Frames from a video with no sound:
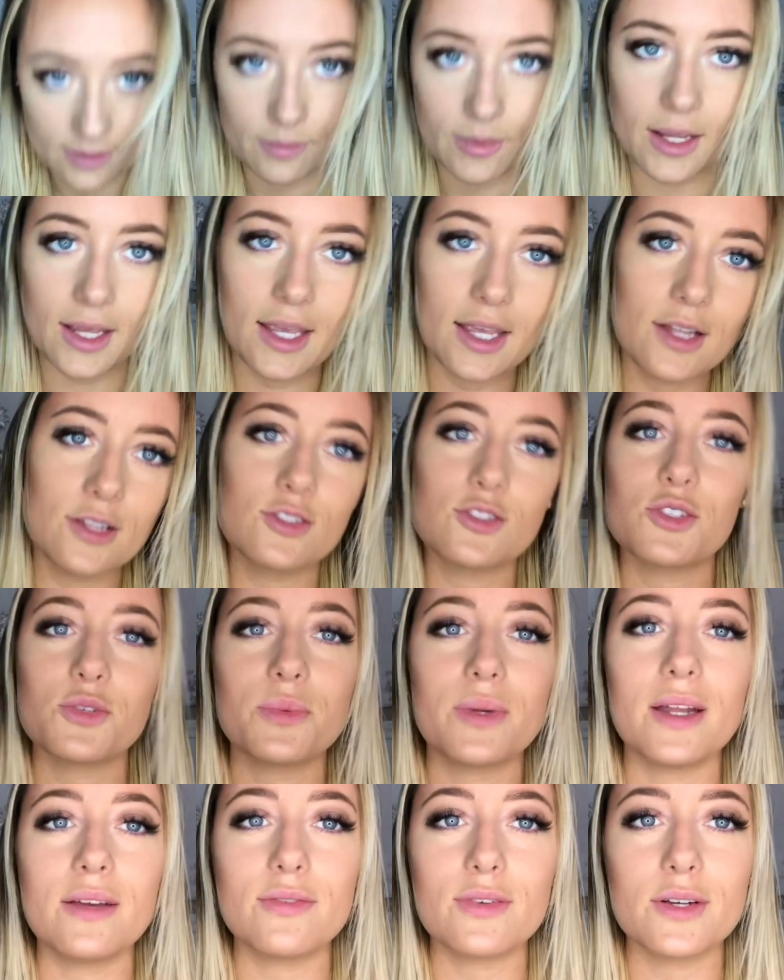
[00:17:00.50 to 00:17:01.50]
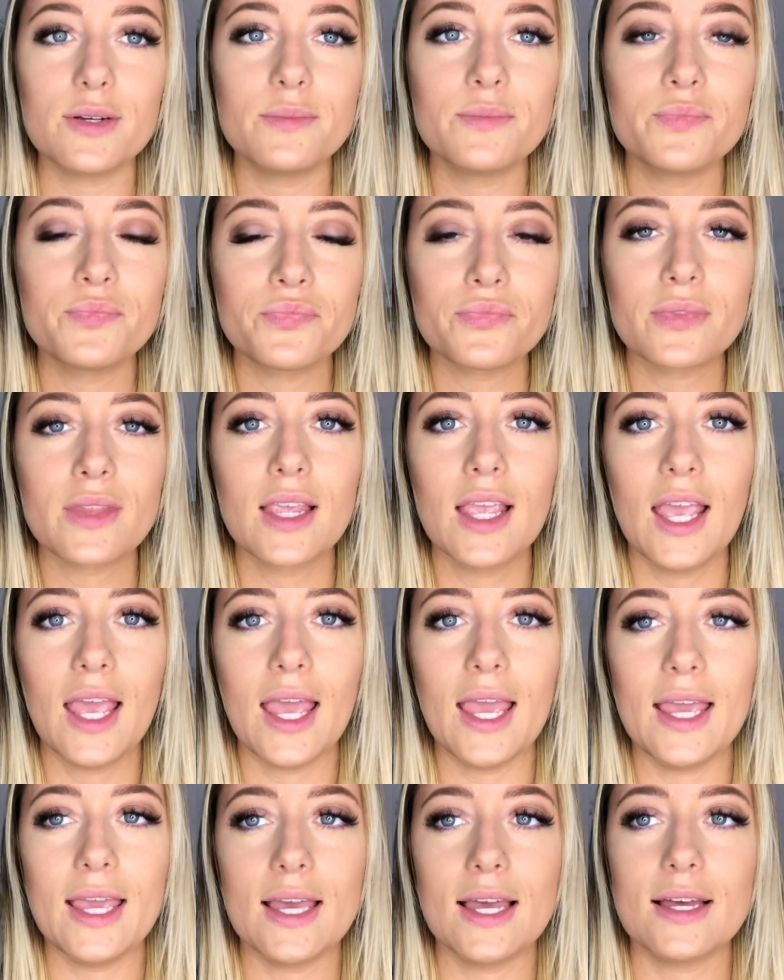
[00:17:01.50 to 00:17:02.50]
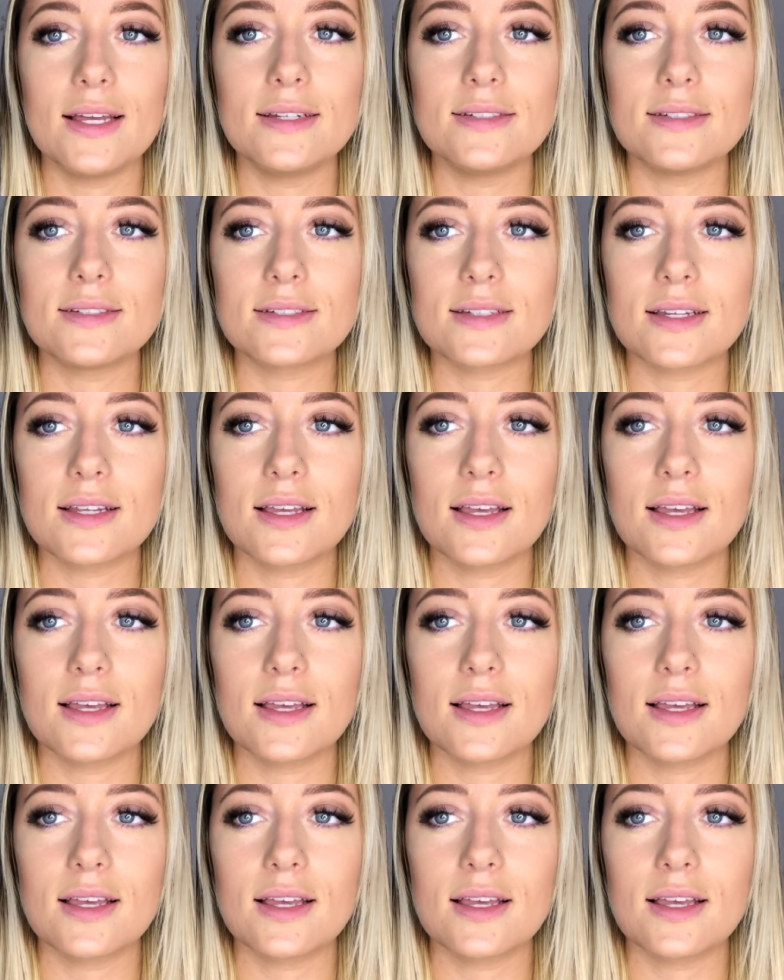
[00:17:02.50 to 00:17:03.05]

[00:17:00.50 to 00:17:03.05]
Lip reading: in my hands or whatever. And